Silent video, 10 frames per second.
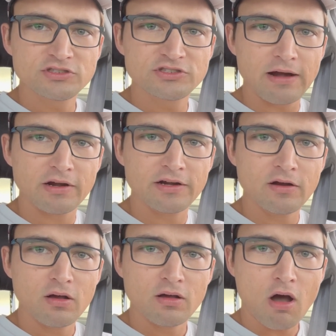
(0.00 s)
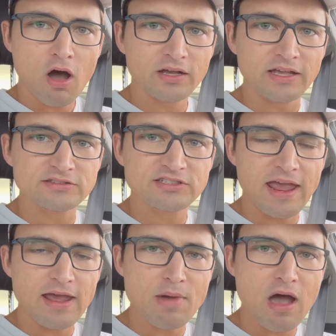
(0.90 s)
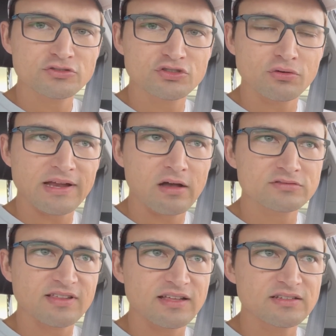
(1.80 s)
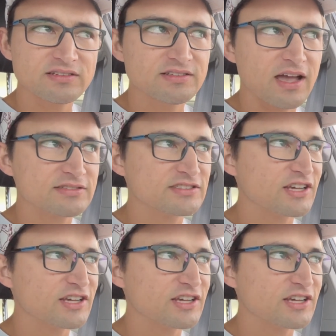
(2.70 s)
Darren Hawkins came out to announce that yes,